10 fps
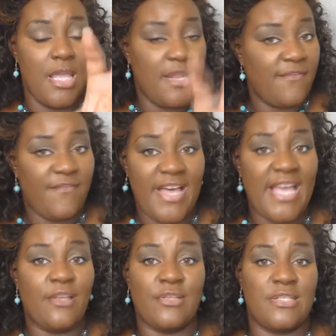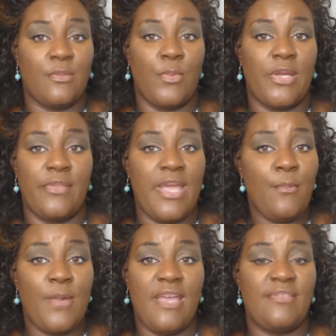in a file somewhere.
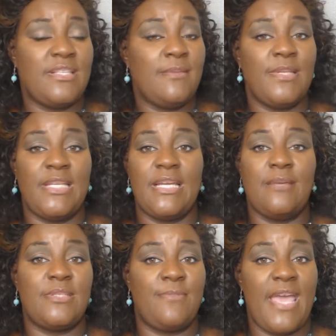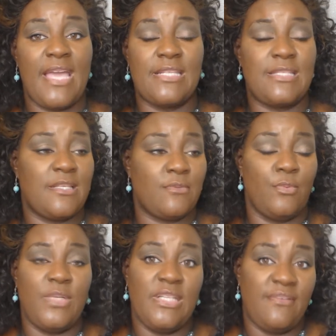That way, if somebody comes back and says,
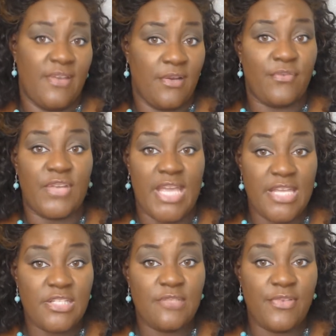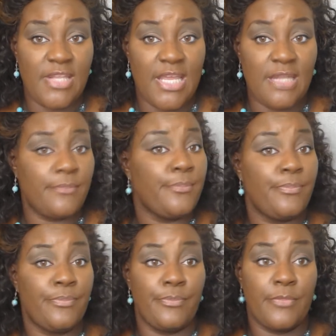well, we need verification for that,
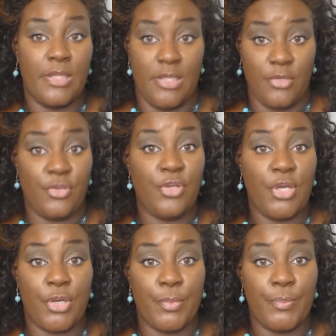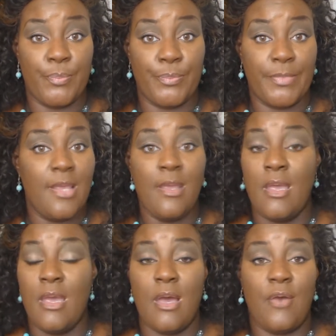here you go.
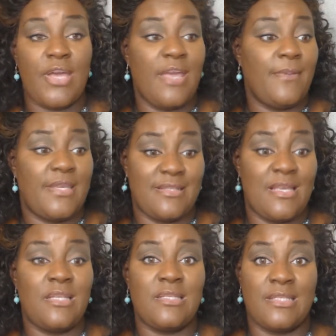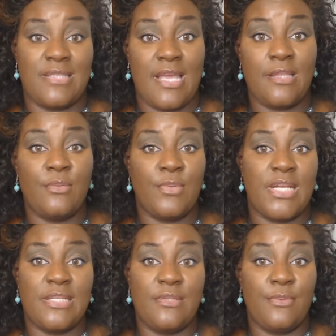Okay, because that is exactly
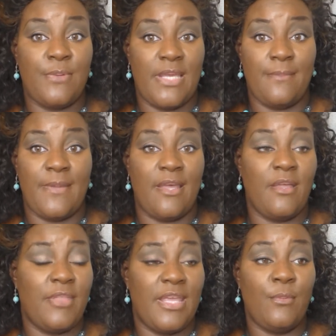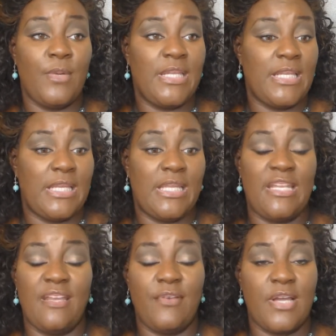what I did with PayPal. They went
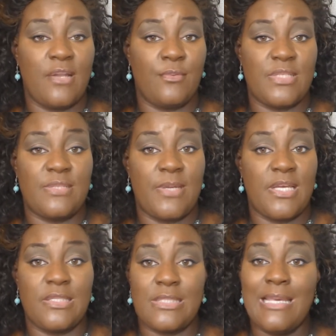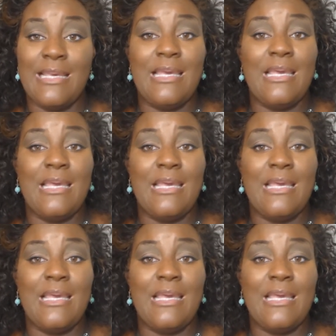in, never got a response.